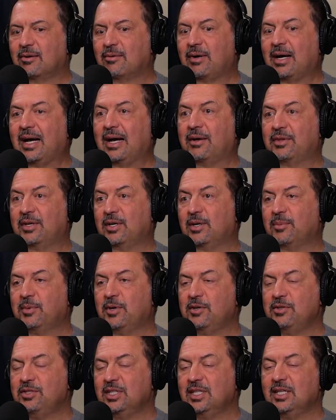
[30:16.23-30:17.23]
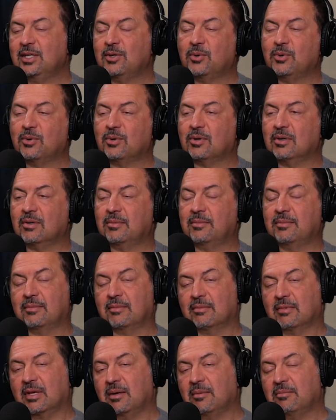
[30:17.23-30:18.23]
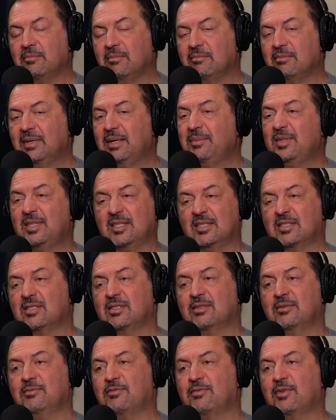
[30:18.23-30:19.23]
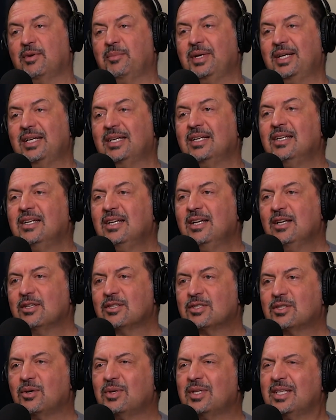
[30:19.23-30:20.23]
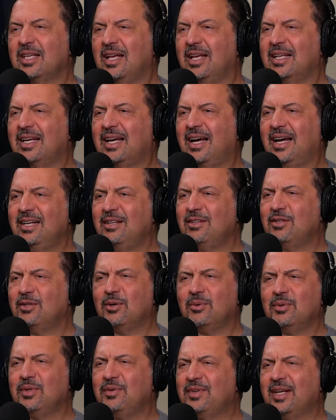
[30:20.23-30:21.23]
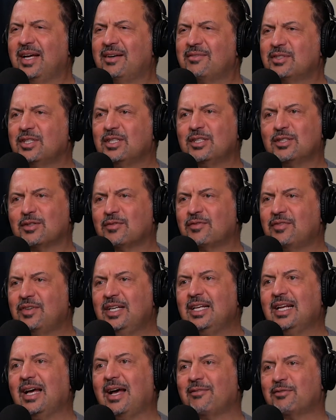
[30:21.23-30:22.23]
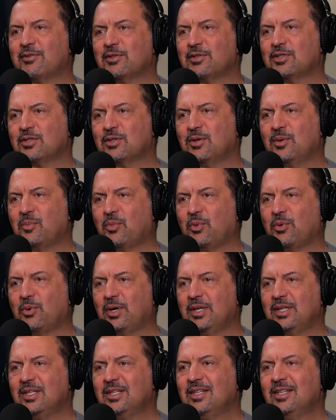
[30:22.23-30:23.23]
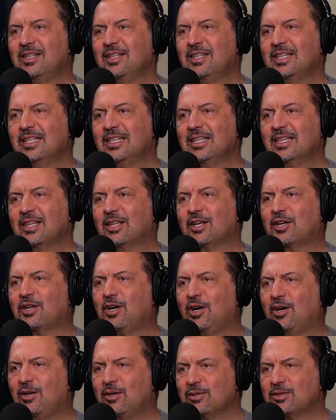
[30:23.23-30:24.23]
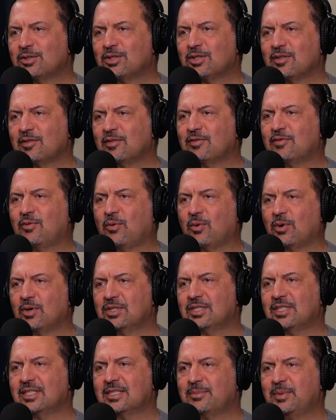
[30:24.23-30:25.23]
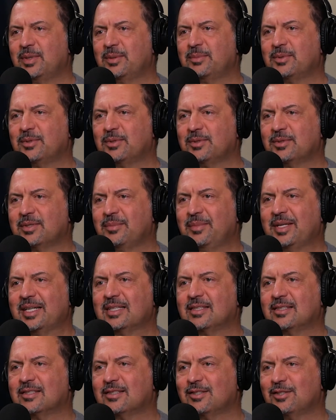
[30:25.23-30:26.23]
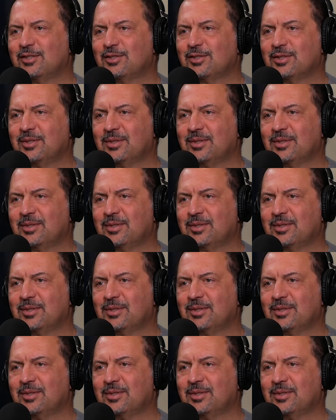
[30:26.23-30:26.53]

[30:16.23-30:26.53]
how they're approaching it, or, maybe this isn't for me. Yeah. So it kind of, you don't even have to intervene after a certain point. The culture forces people to make a decision.